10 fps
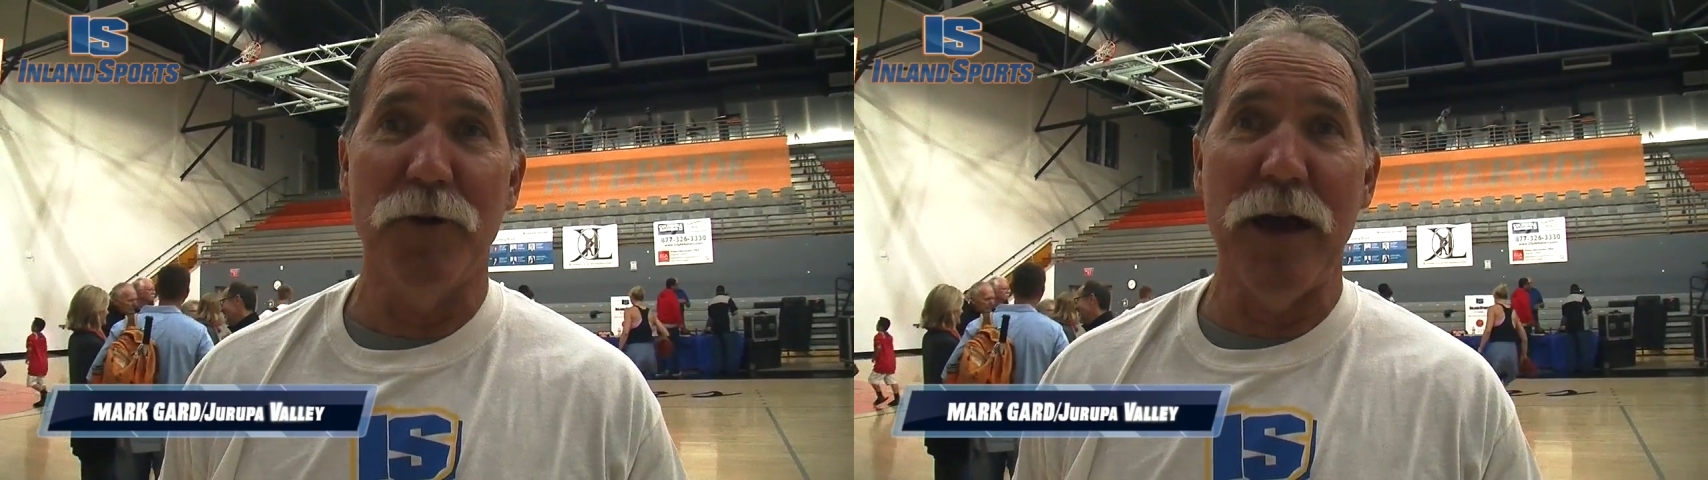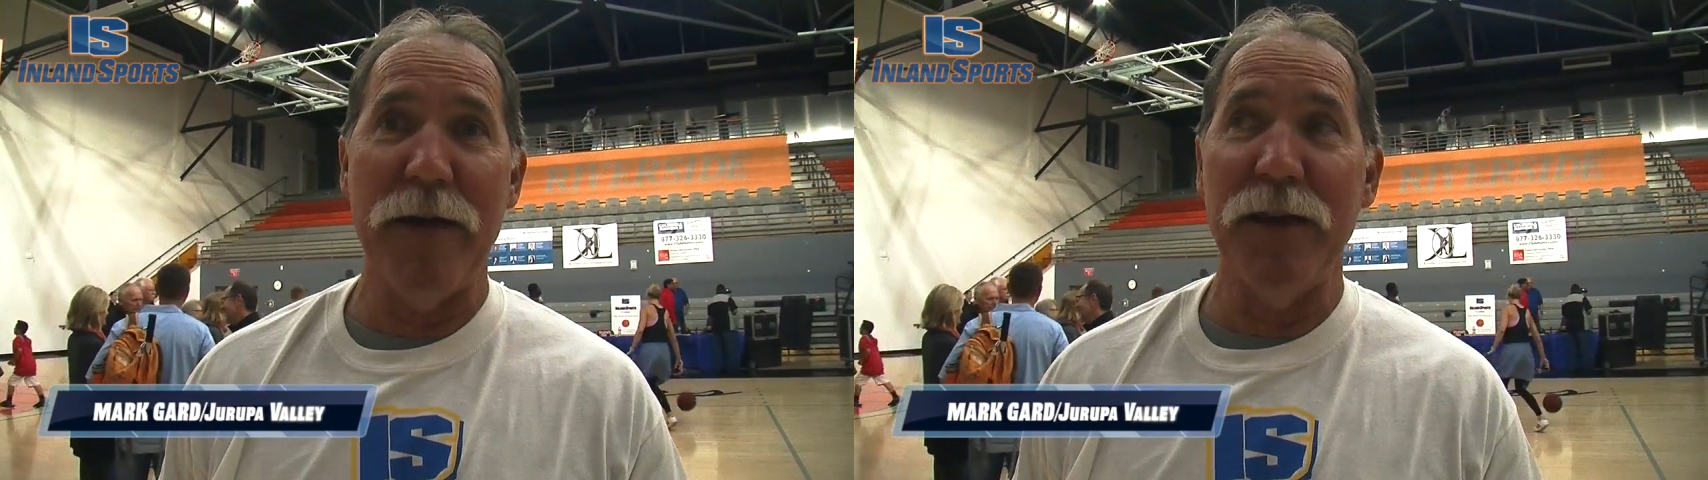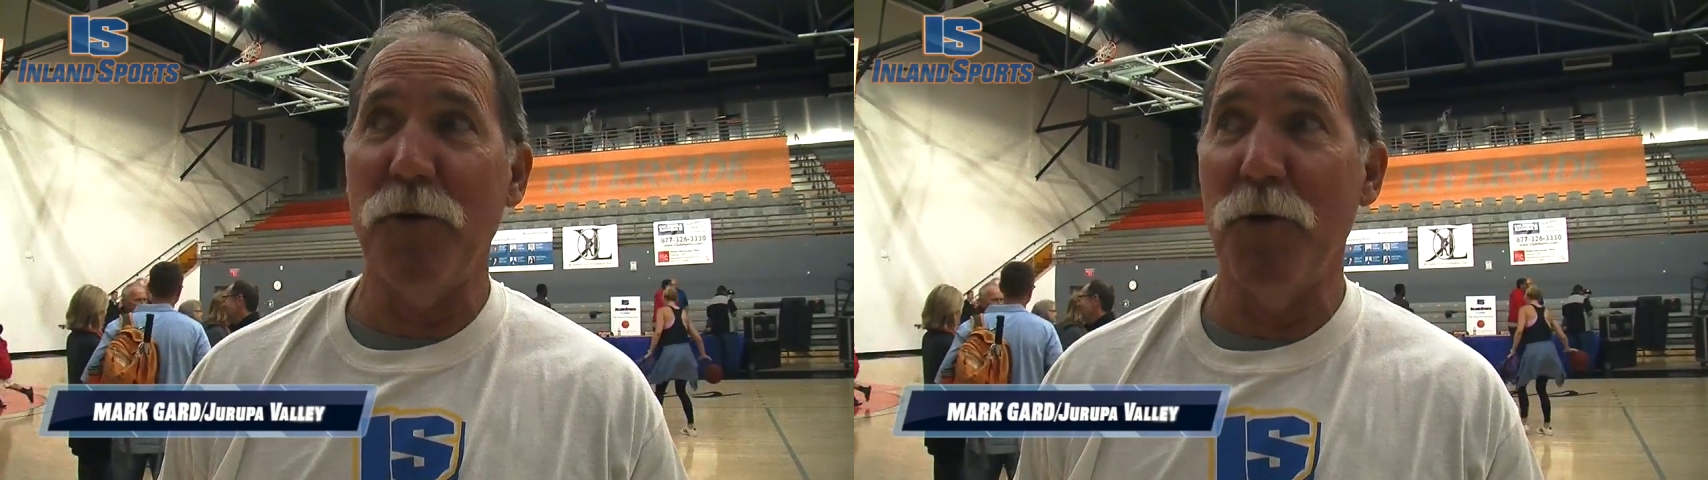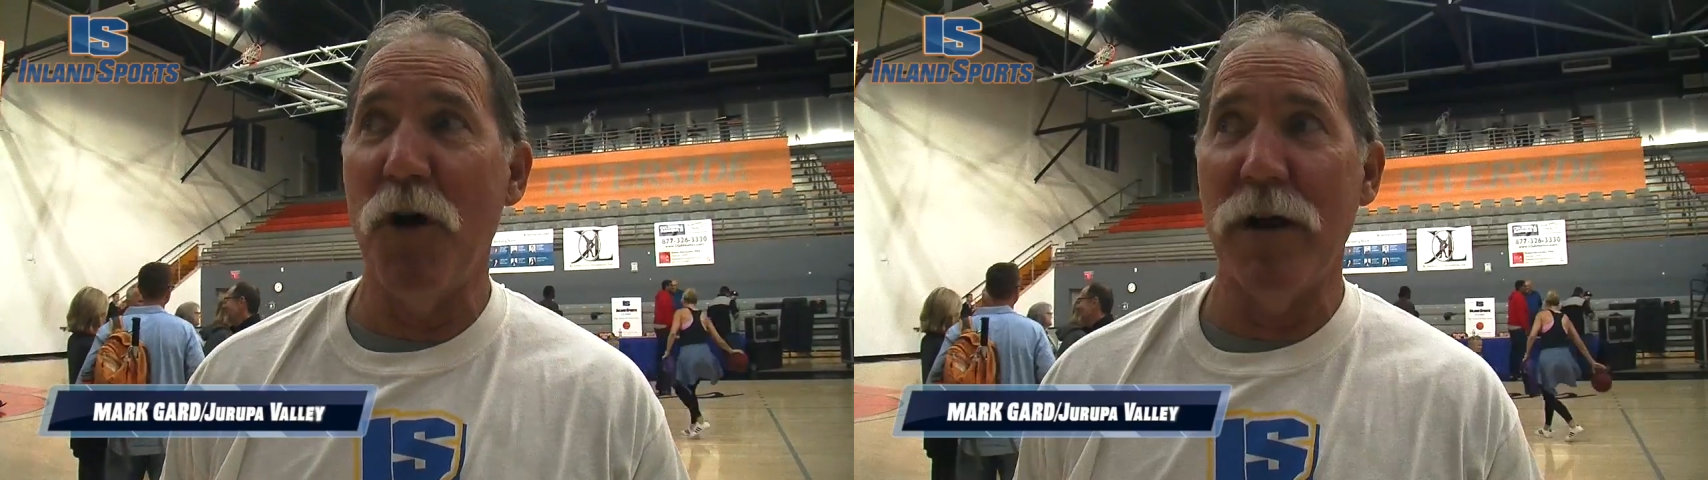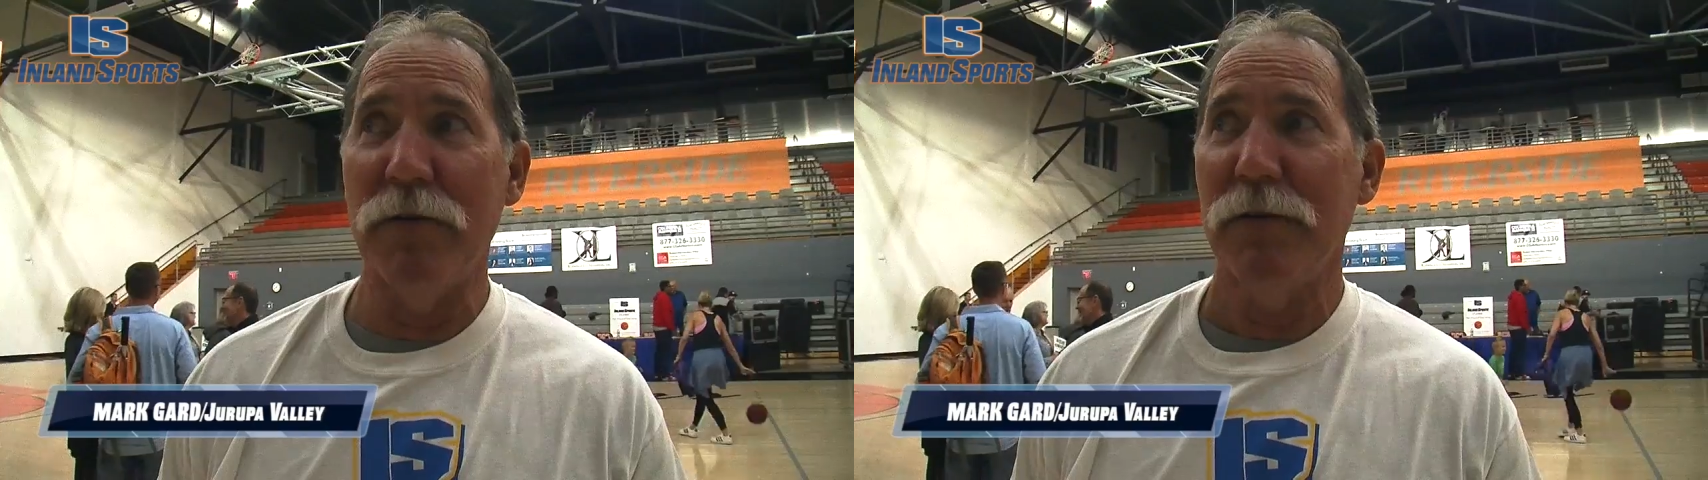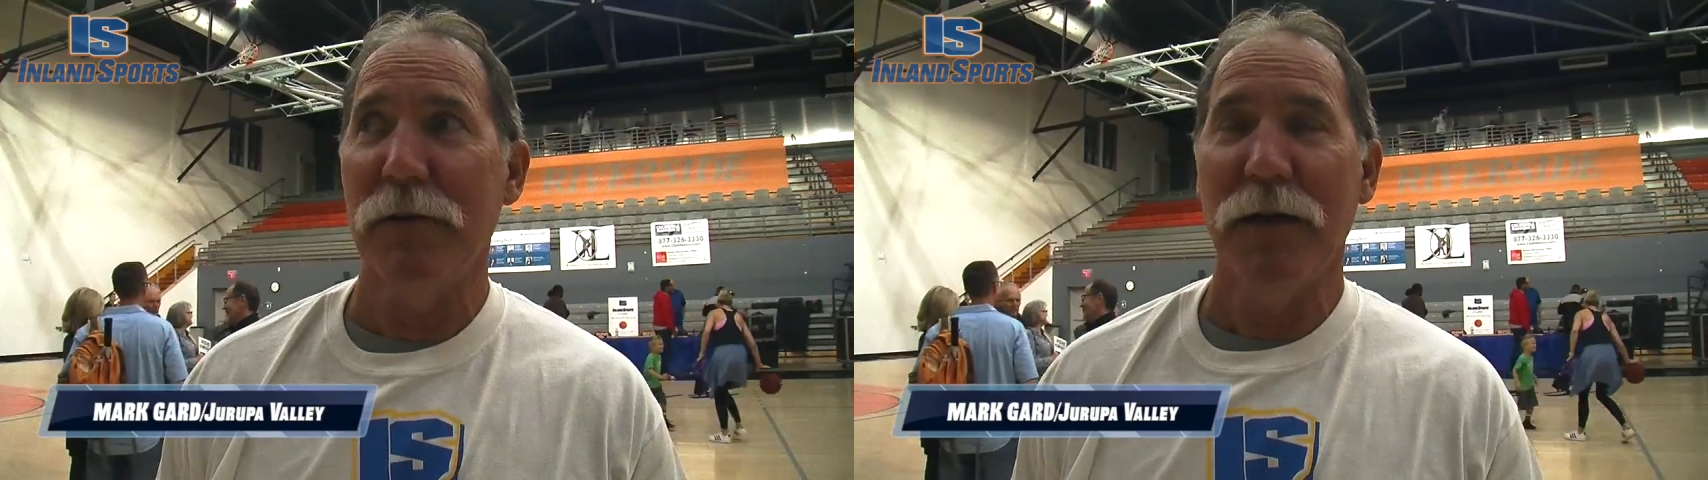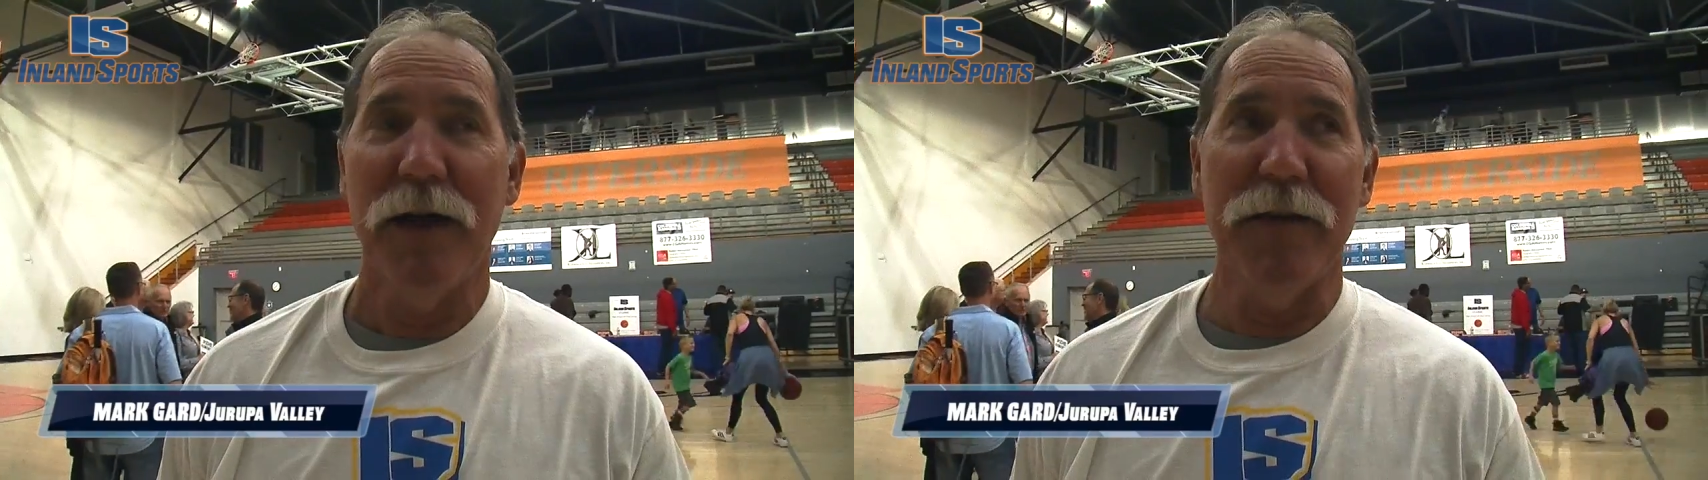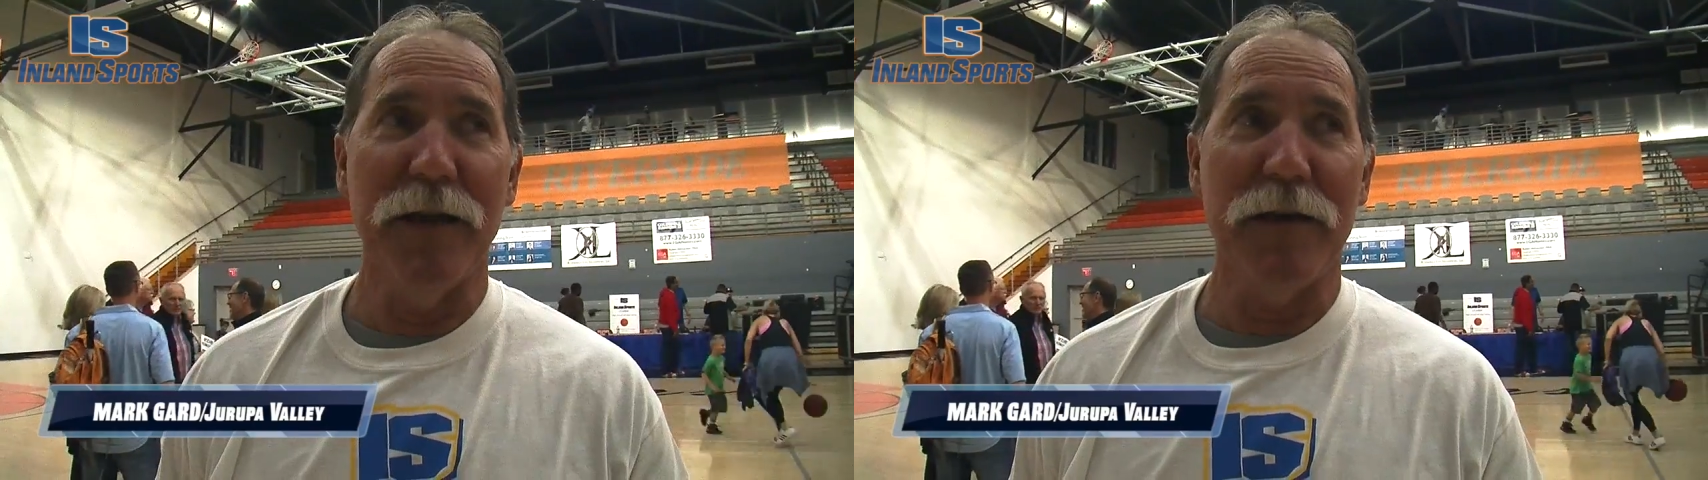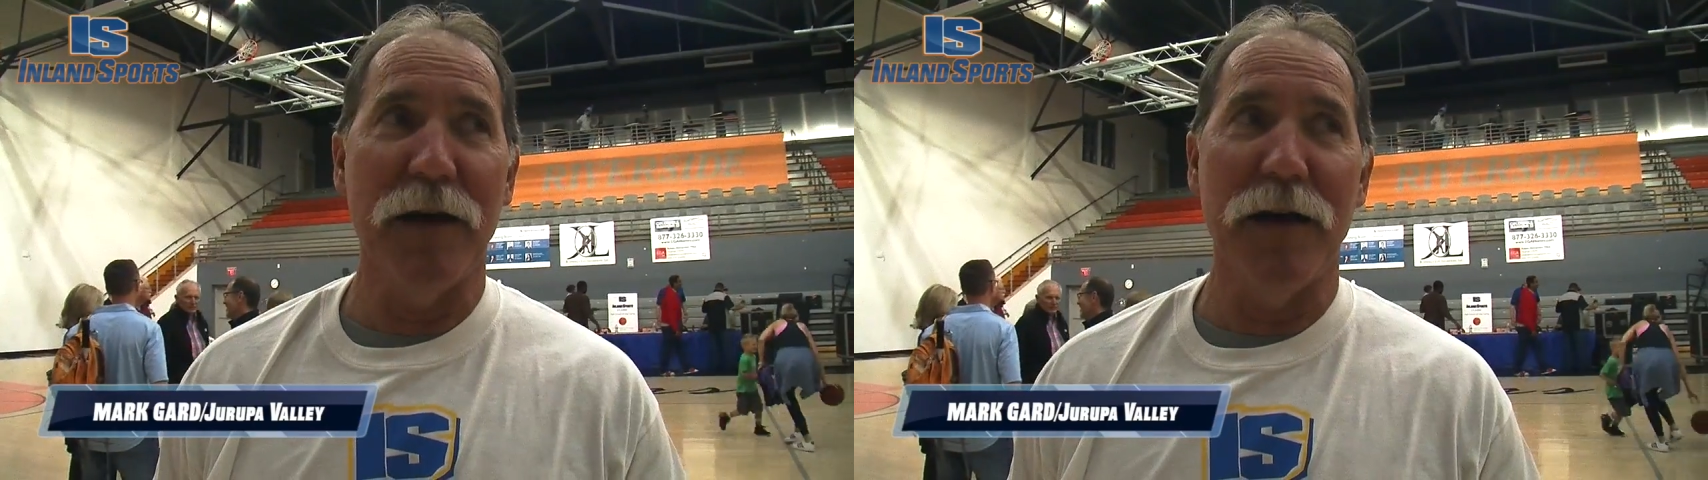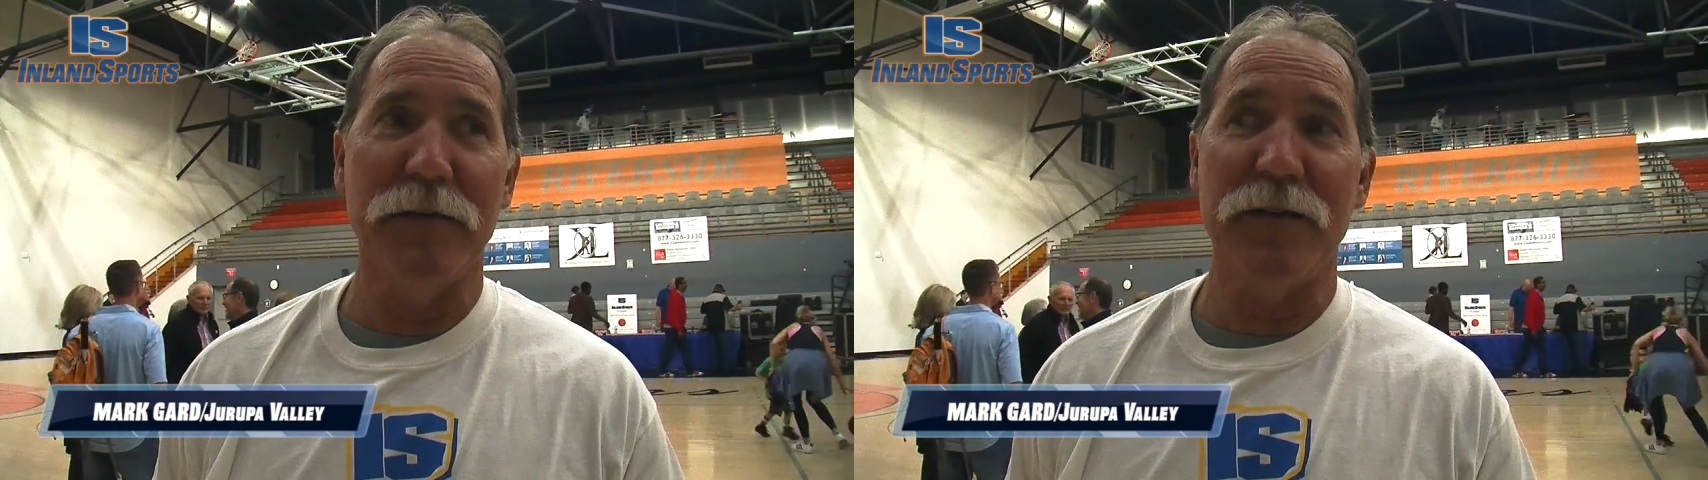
We, I think we won. I think uh,